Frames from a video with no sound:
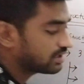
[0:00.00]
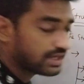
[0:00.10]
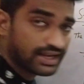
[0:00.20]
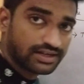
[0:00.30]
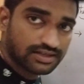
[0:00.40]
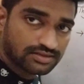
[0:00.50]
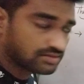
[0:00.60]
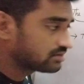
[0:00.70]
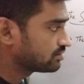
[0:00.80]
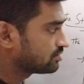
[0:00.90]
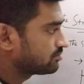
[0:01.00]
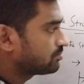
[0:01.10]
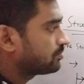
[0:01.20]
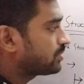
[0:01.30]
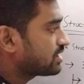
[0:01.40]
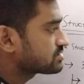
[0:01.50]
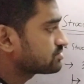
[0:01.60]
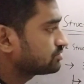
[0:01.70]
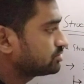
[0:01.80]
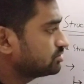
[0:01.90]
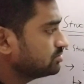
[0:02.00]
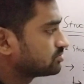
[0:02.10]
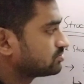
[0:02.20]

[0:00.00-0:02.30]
and pass it to